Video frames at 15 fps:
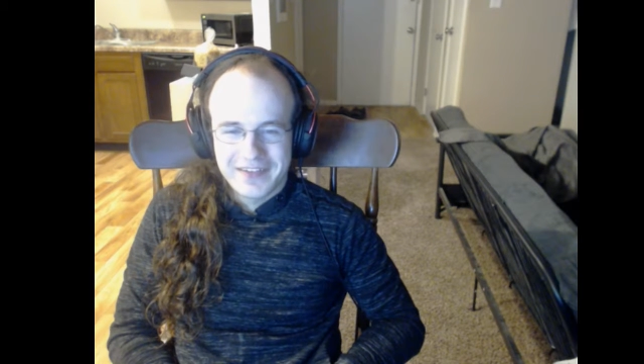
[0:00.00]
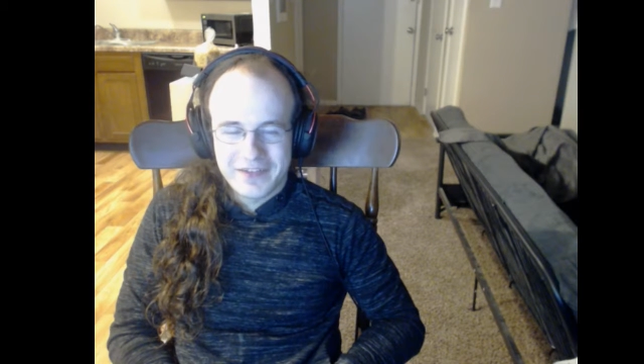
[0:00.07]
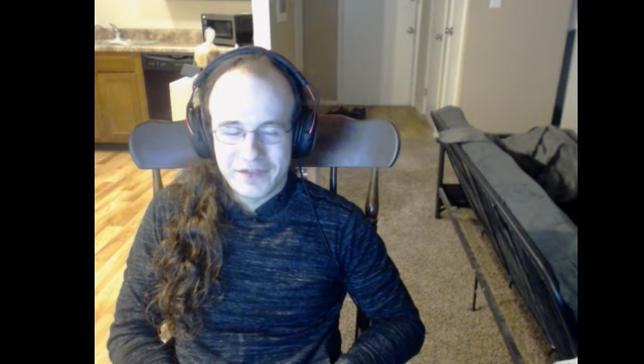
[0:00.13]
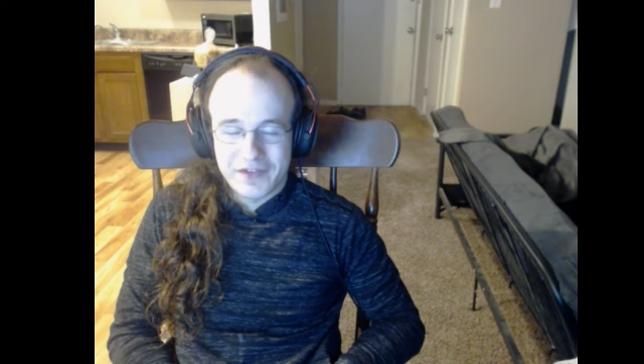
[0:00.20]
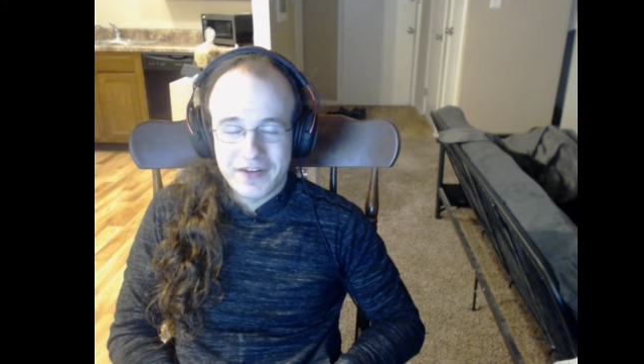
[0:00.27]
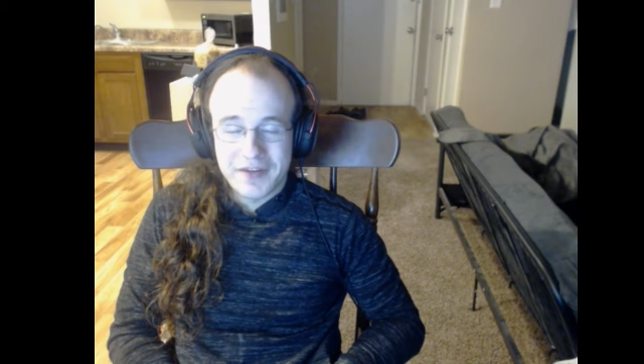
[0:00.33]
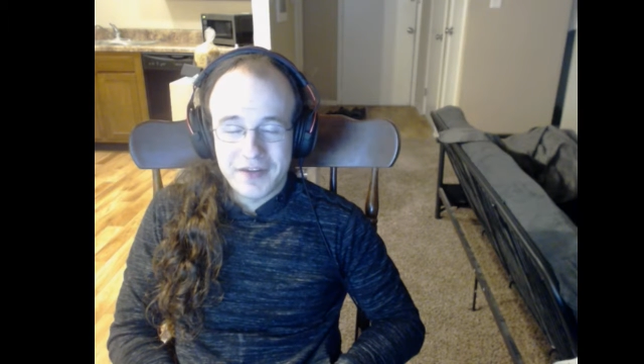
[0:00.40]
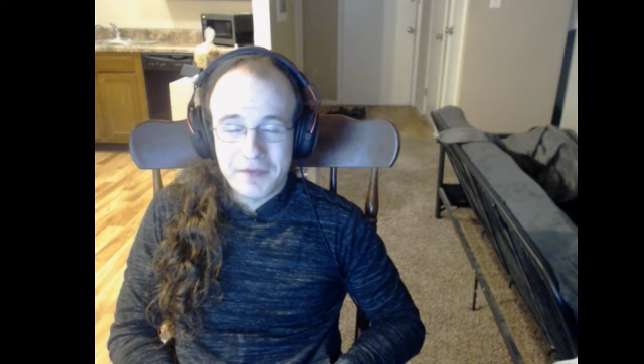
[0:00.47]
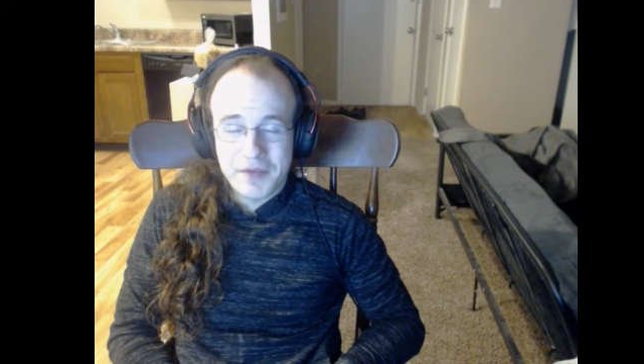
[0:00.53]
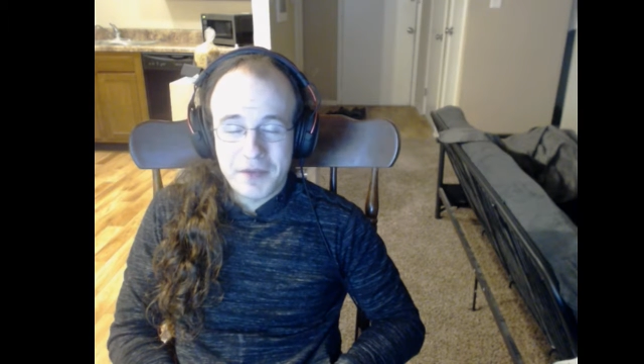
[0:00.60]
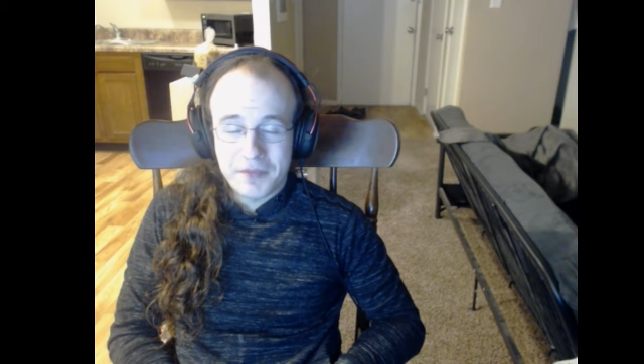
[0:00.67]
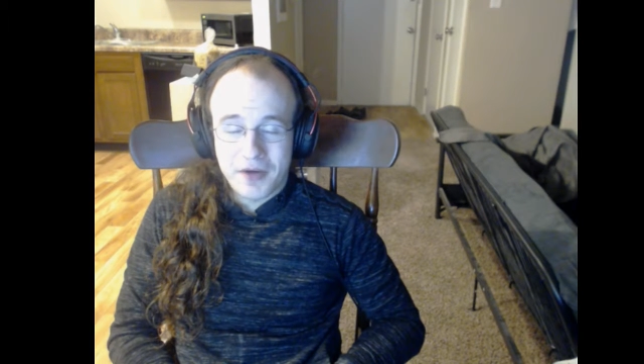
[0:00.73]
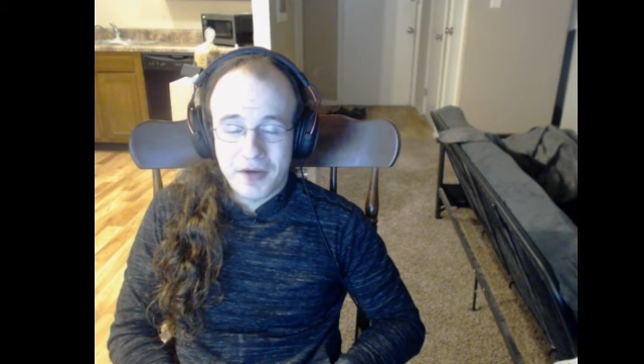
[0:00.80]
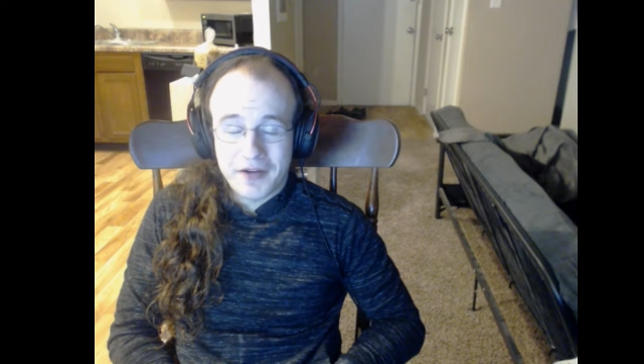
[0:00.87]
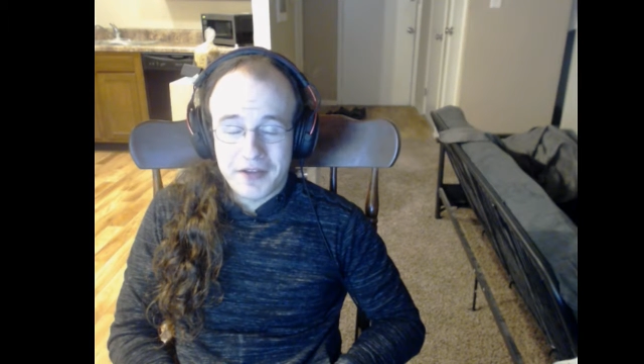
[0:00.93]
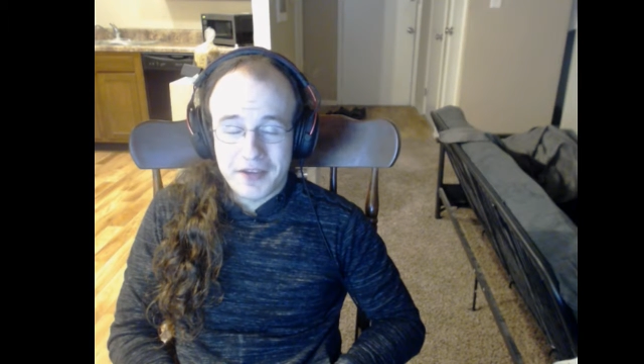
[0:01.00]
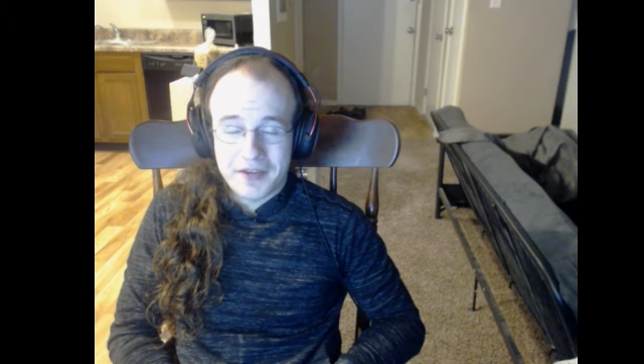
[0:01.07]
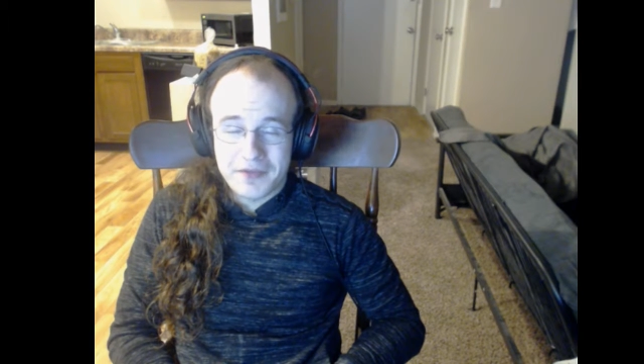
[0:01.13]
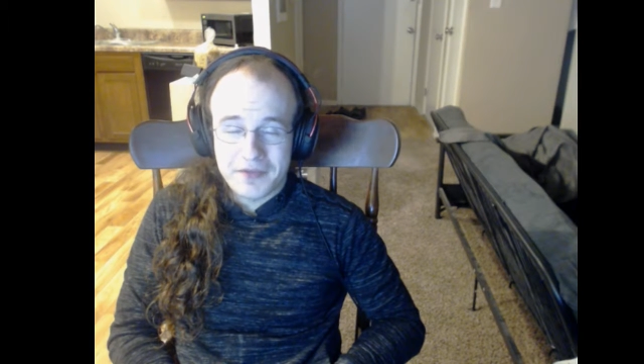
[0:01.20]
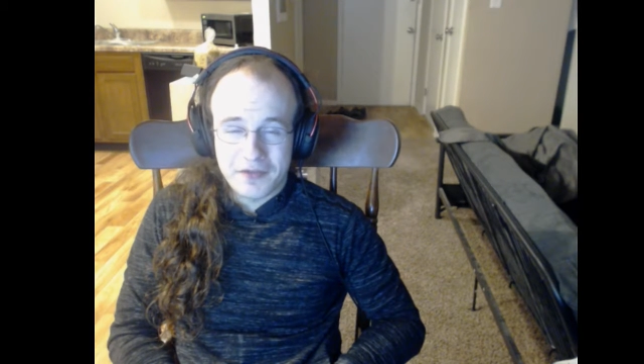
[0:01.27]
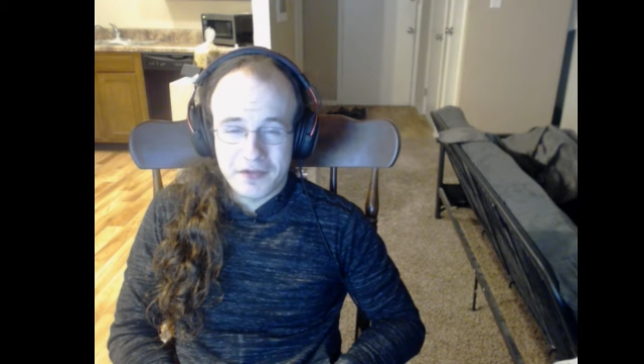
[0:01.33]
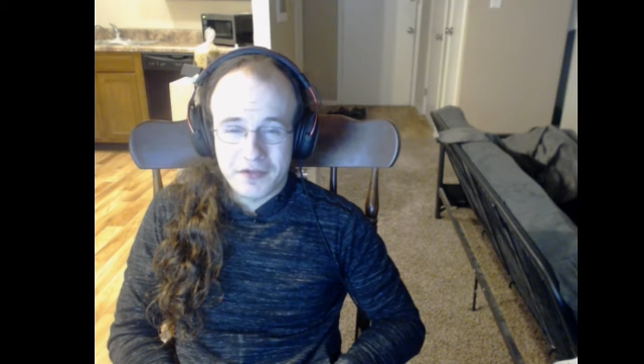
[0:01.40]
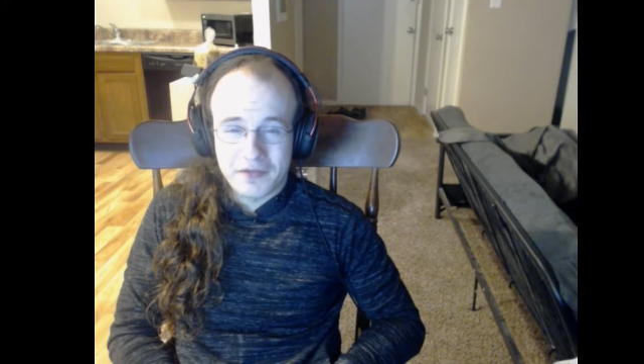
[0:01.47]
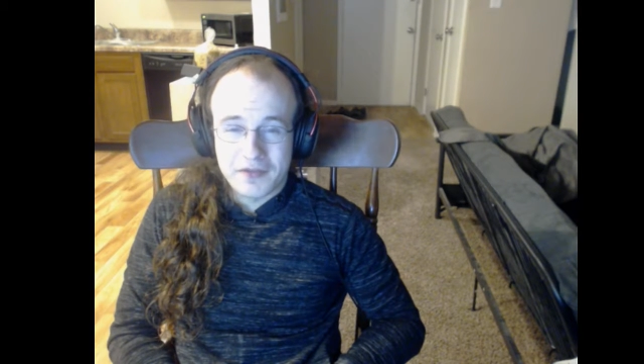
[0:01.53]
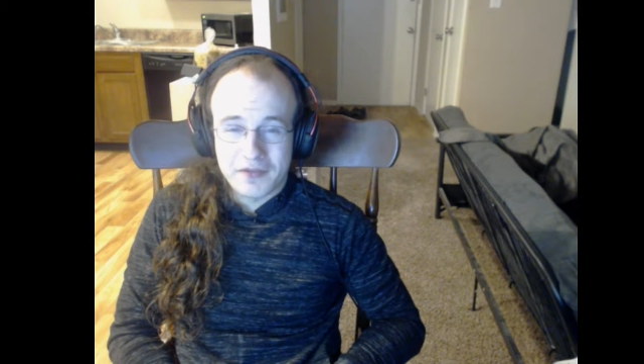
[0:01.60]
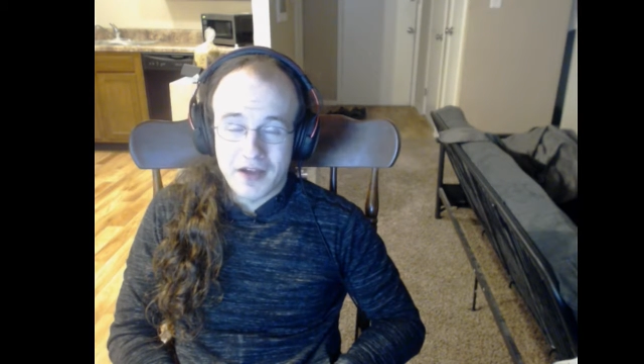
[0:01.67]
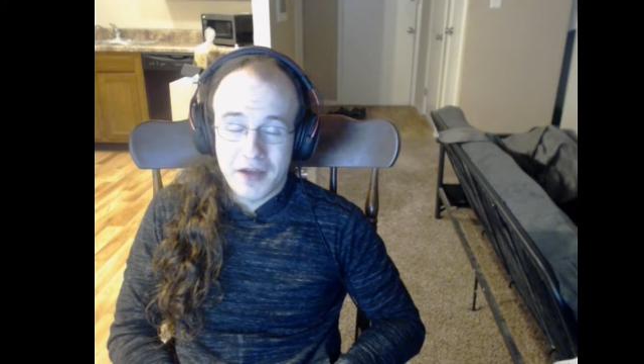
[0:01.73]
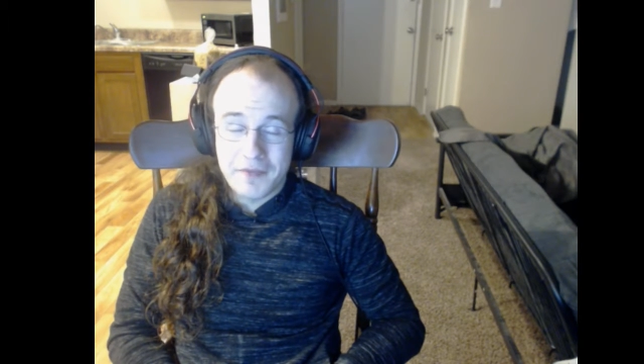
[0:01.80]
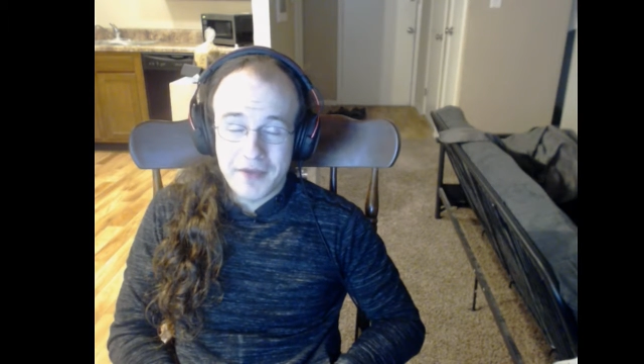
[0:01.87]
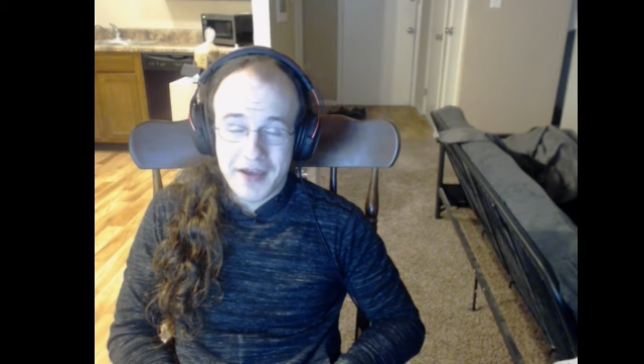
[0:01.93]
But right now my main party for
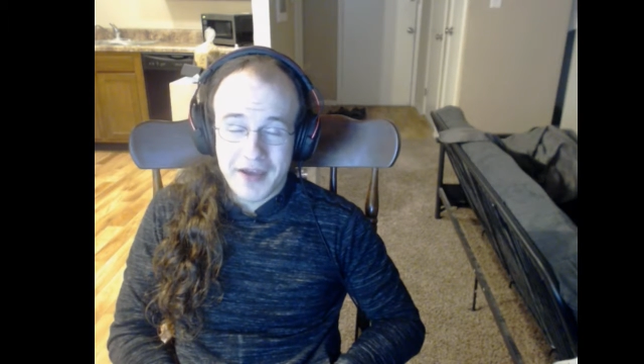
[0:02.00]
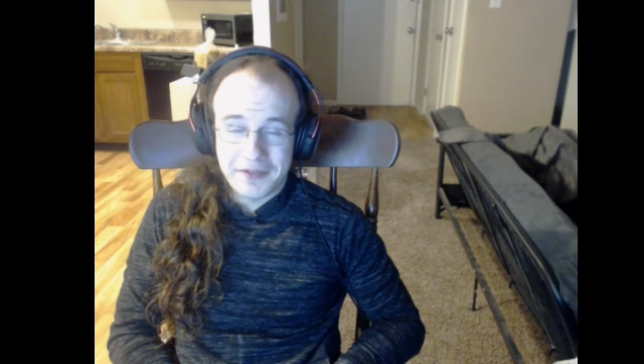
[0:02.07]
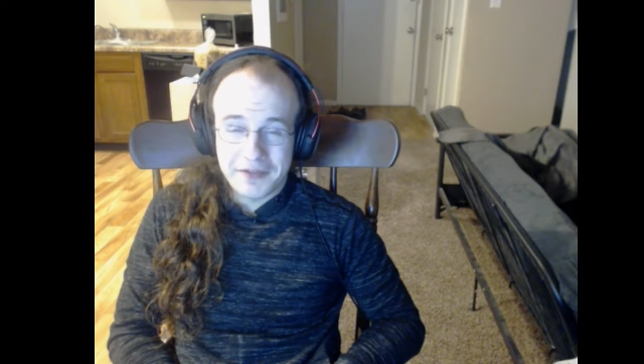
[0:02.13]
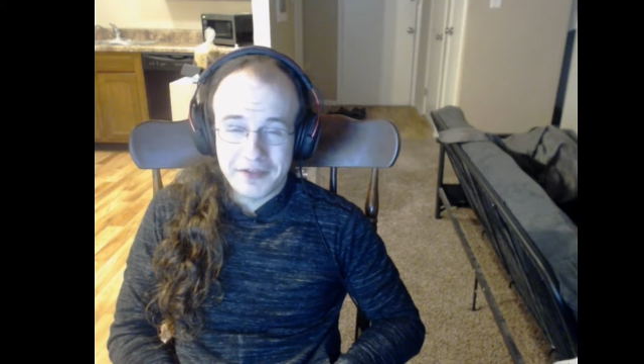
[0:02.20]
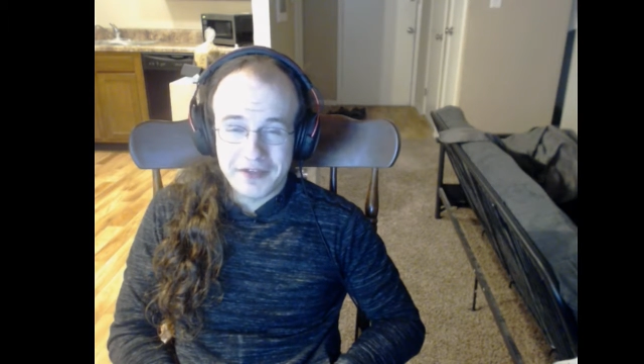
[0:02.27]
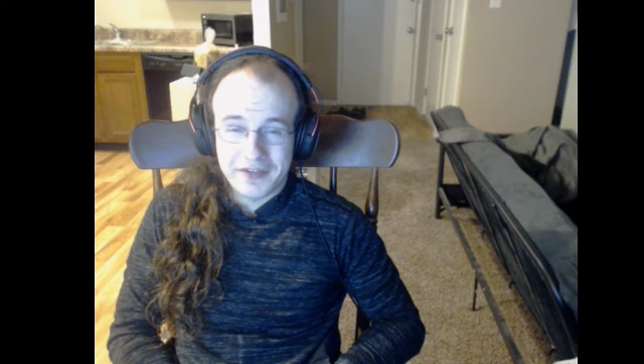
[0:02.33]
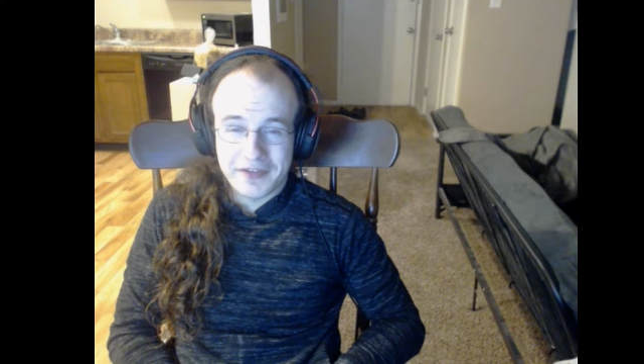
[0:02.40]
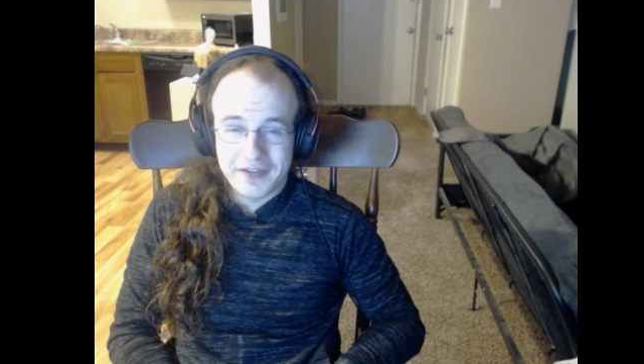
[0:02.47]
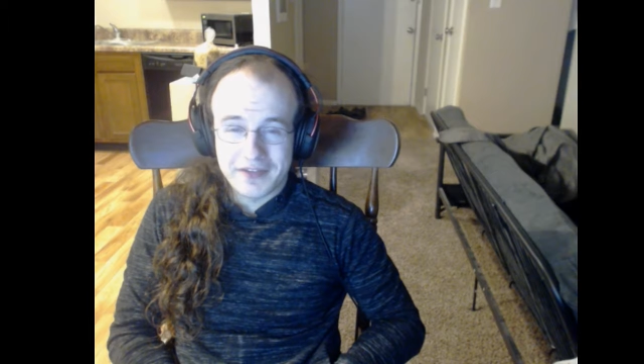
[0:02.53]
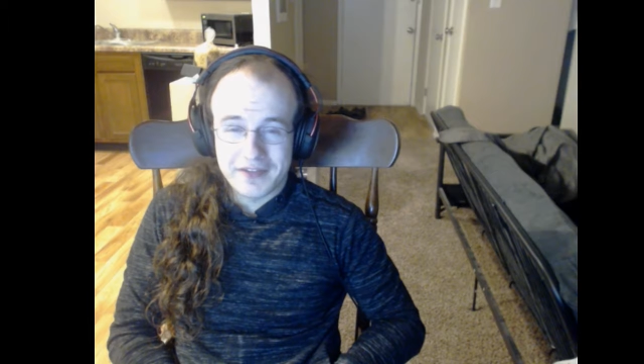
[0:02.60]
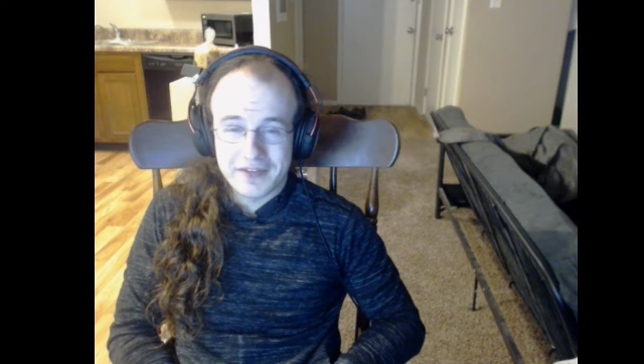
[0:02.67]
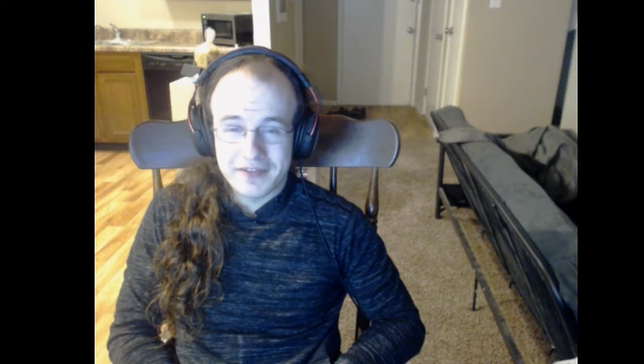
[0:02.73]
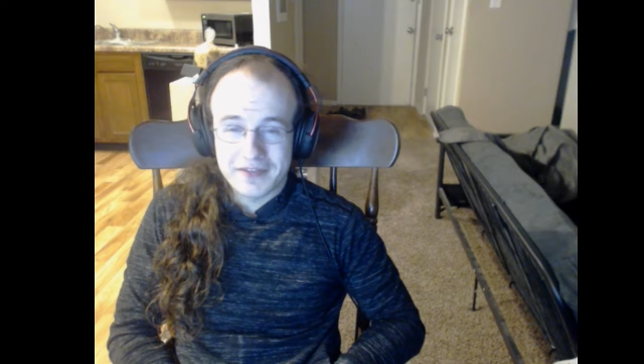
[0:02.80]
combat's uh,